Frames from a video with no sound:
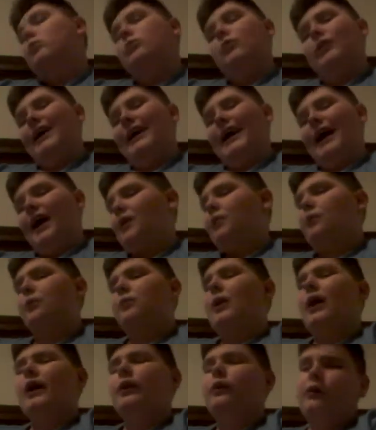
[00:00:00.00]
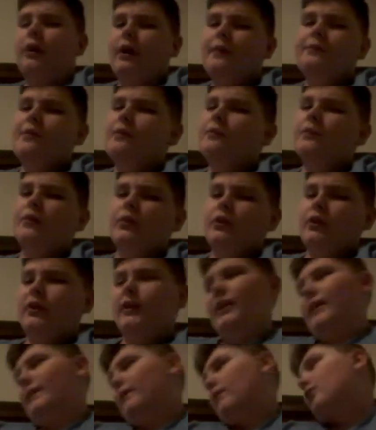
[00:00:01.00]
like I've never
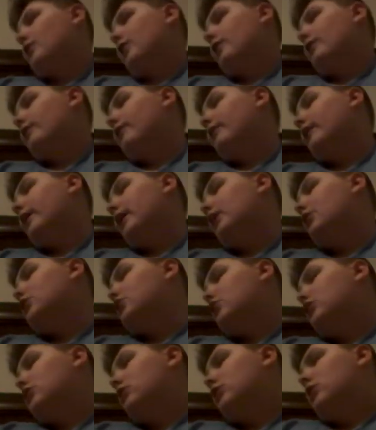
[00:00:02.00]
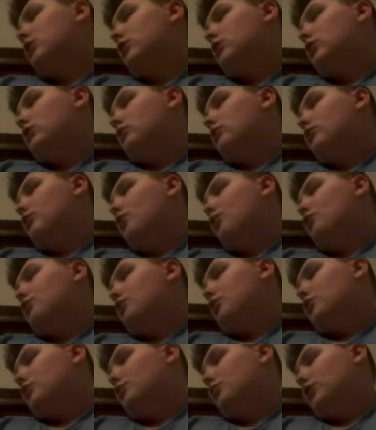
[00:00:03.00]
cleaned the sides of the cage. Those
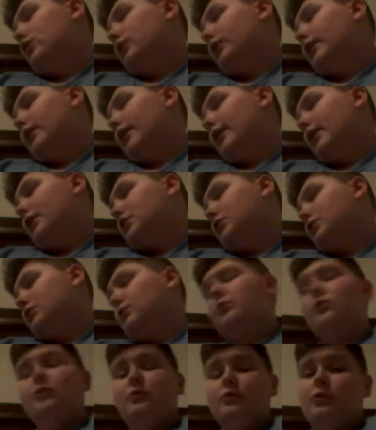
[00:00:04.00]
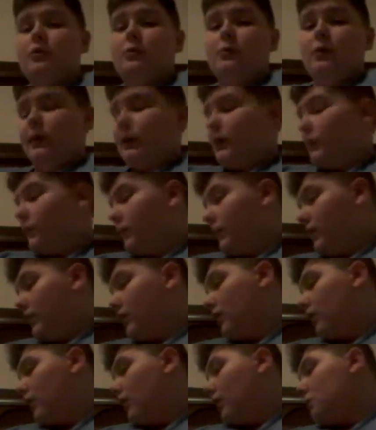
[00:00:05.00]
are really
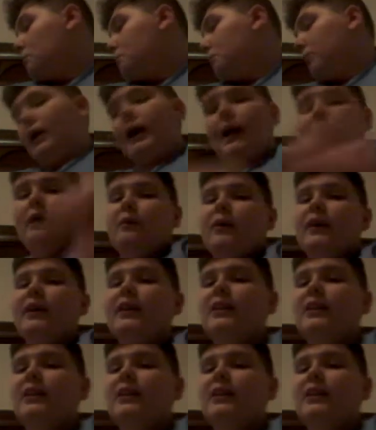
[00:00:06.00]
clean. But how I